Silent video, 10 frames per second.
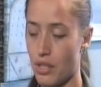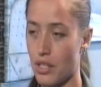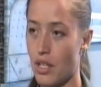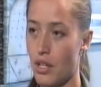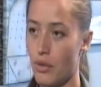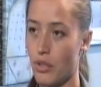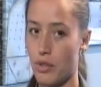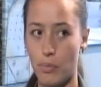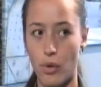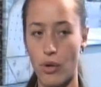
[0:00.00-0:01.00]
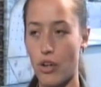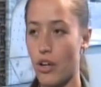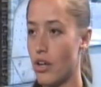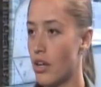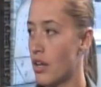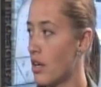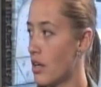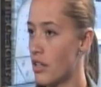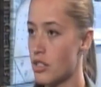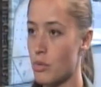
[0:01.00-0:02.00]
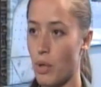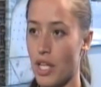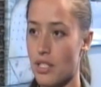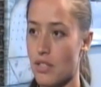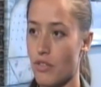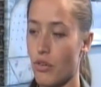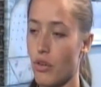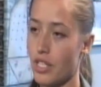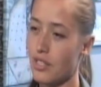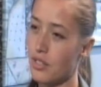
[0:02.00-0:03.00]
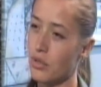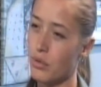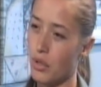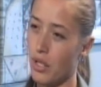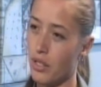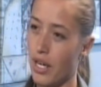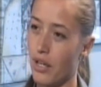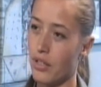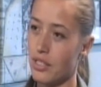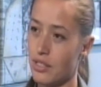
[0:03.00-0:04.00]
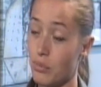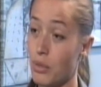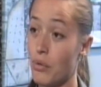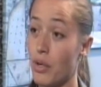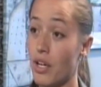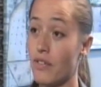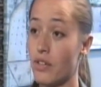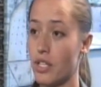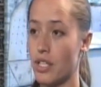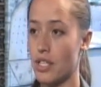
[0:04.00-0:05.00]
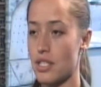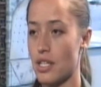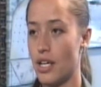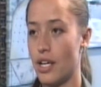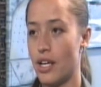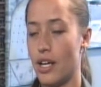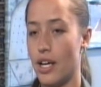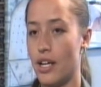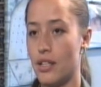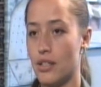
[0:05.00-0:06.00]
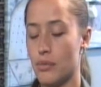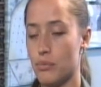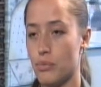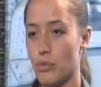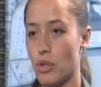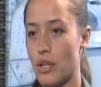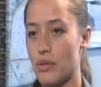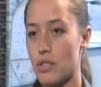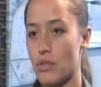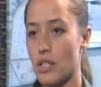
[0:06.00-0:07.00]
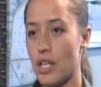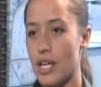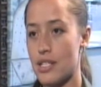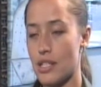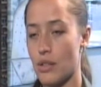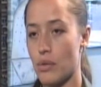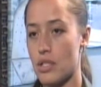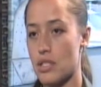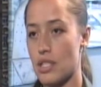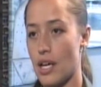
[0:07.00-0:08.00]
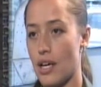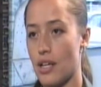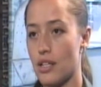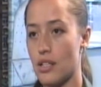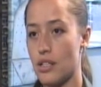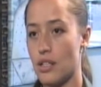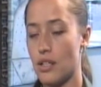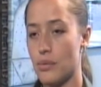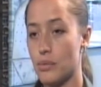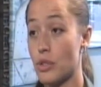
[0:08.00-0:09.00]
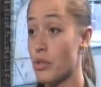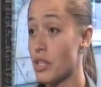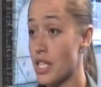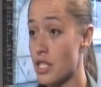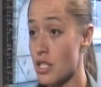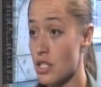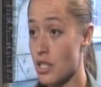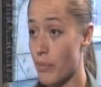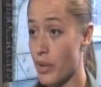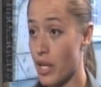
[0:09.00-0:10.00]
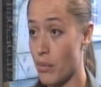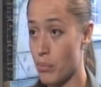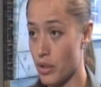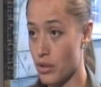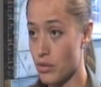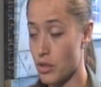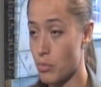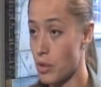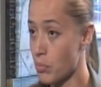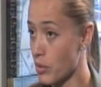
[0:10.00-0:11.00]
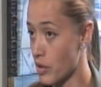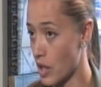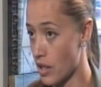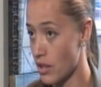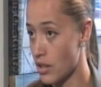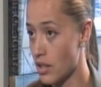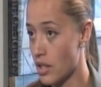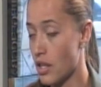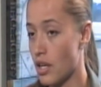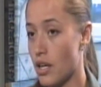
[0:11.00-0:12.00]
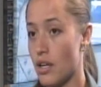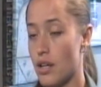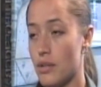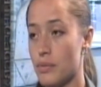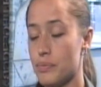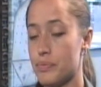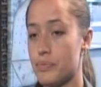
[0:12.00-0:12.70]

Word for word: with with more space for it to allow it to be whatever it is. And um, what I was realizing was that um, the relationship that I built with people there um,